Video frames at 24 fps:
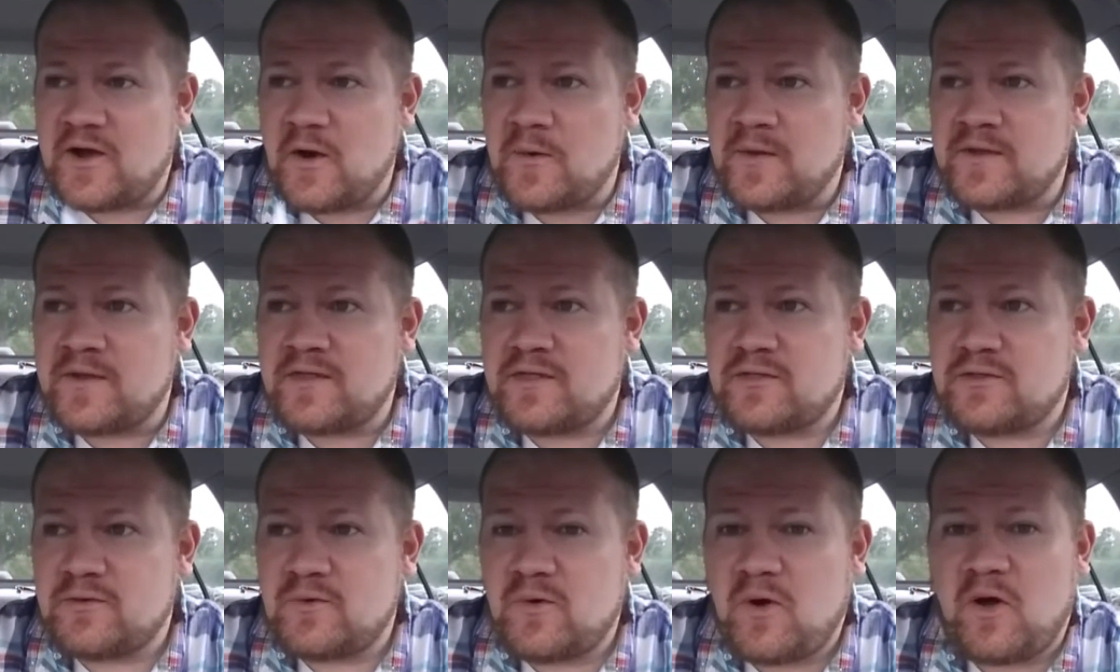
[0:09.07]

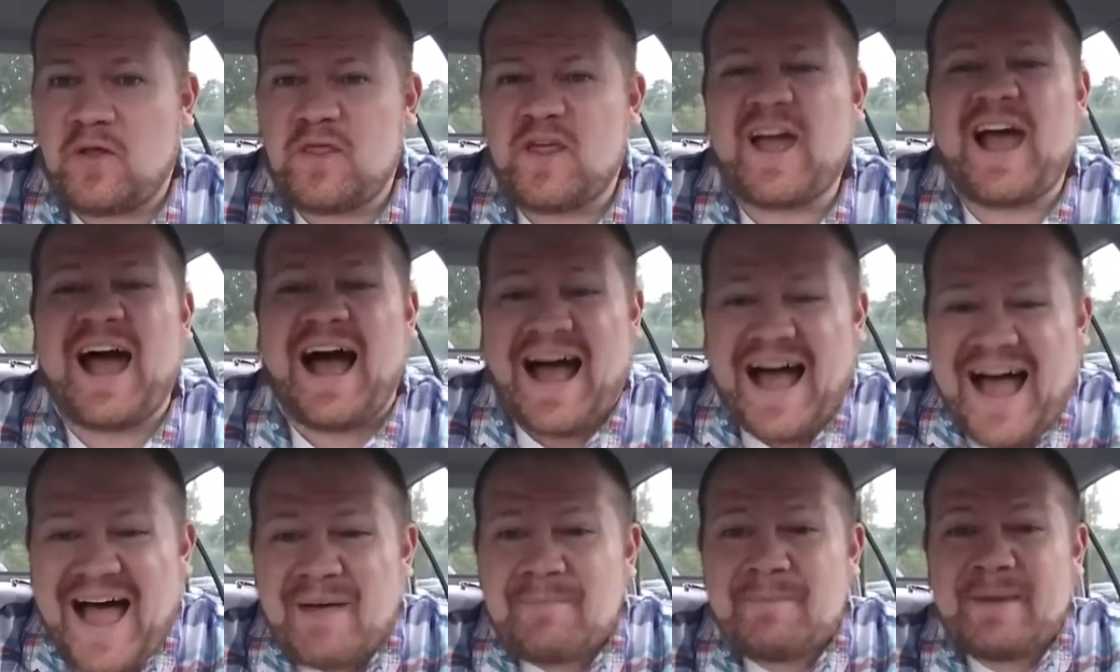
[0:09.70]
going through all the
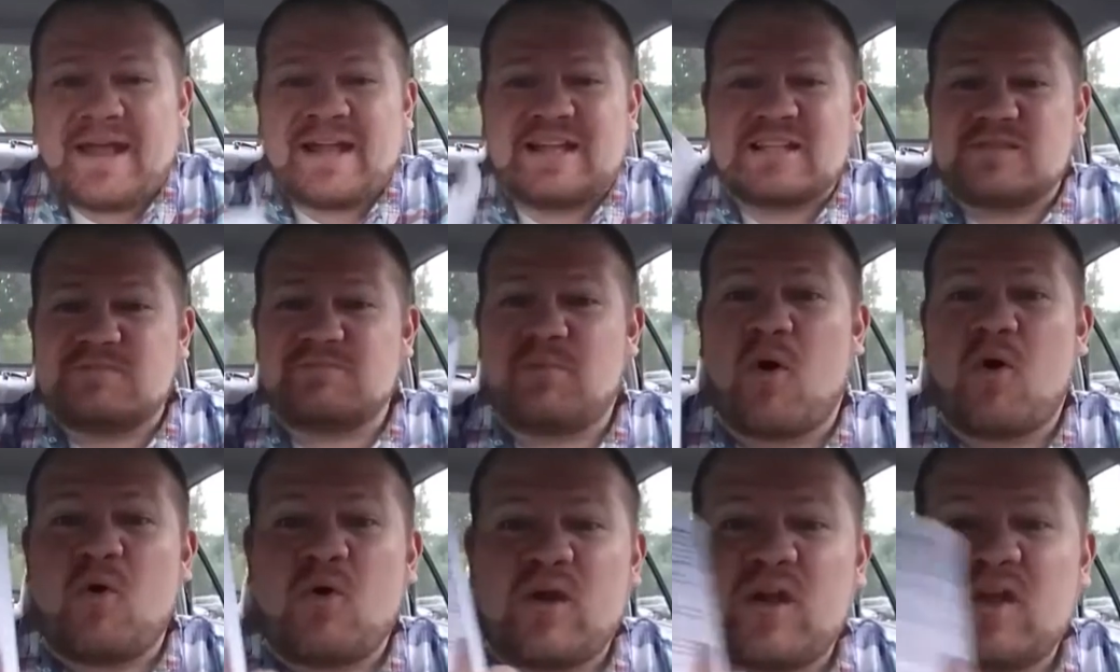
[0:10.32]
comments,
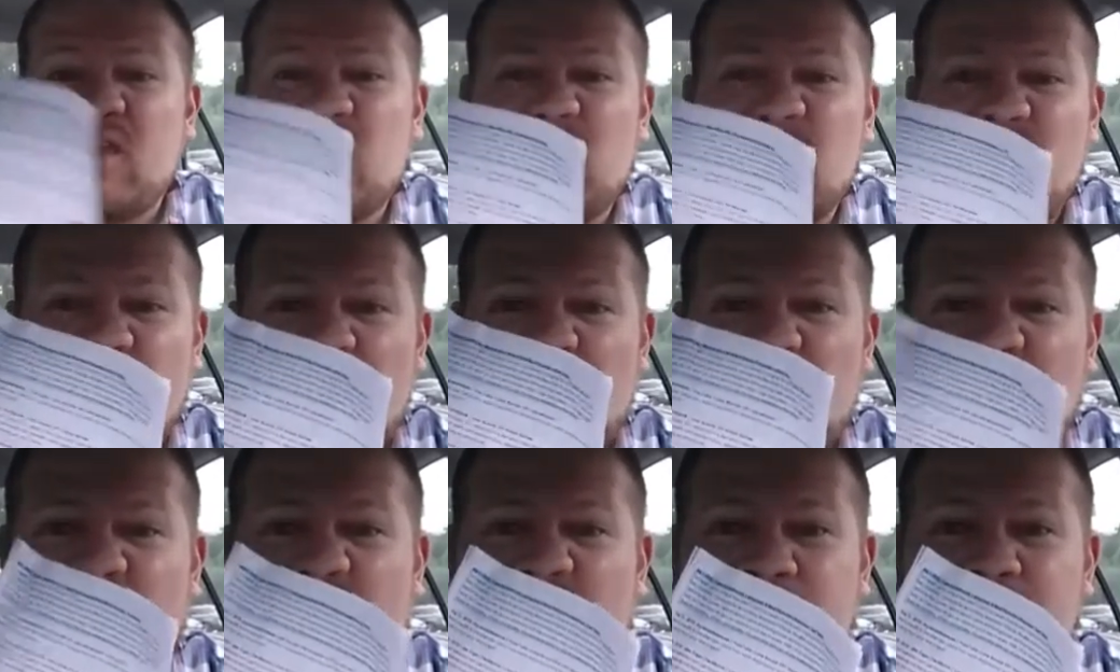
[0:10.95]
pouring through
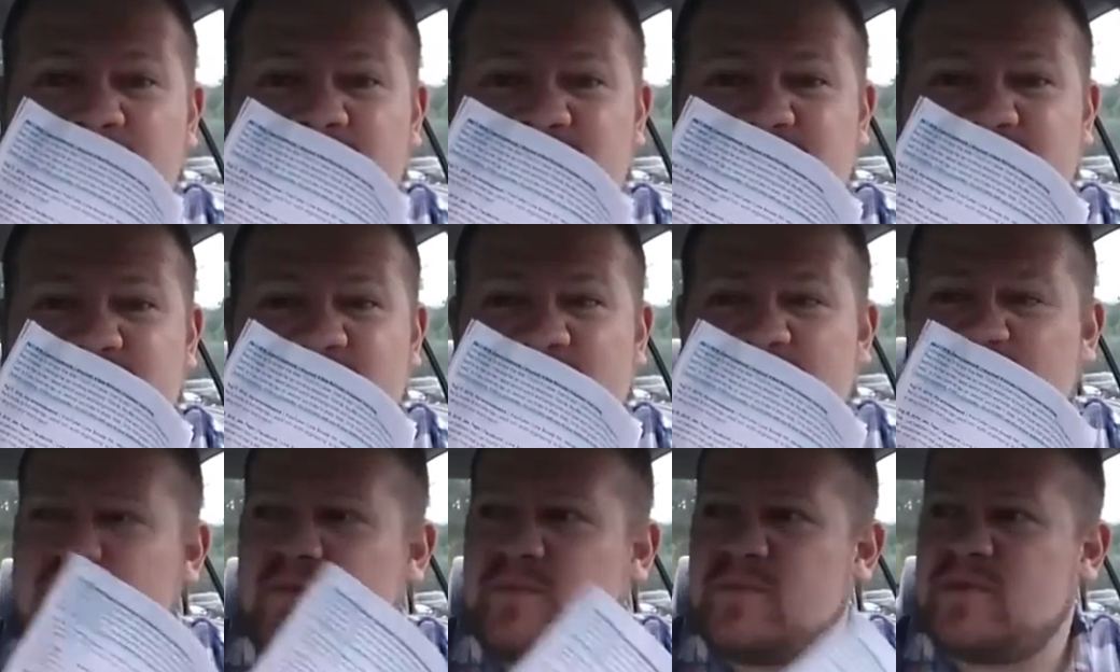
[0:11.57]
all the comments I
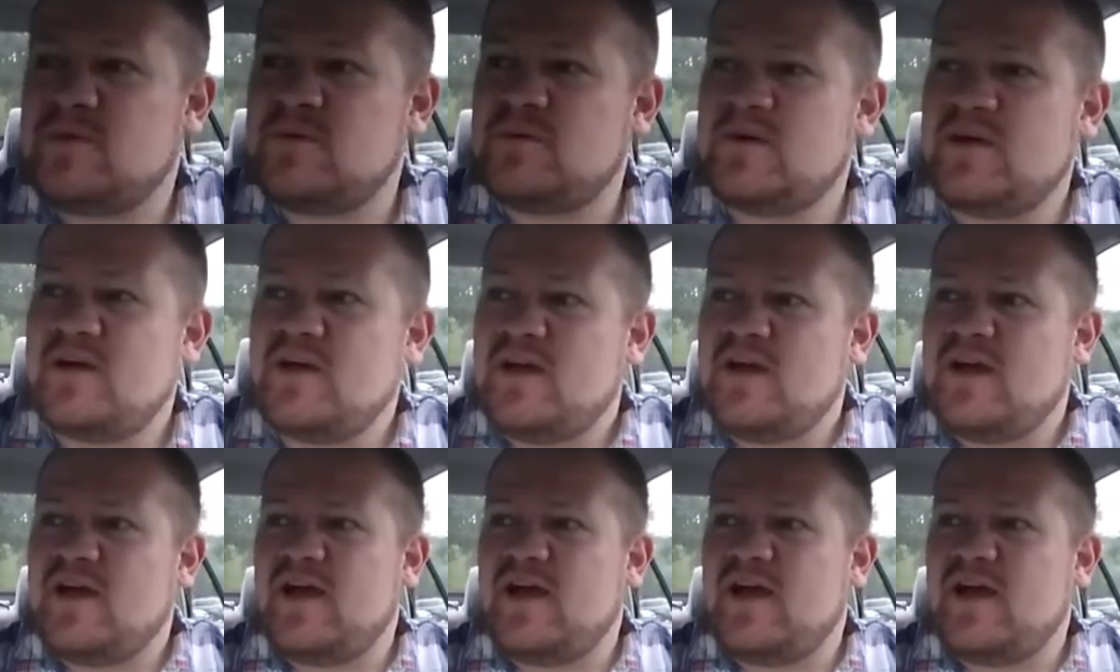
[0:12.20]
got from you.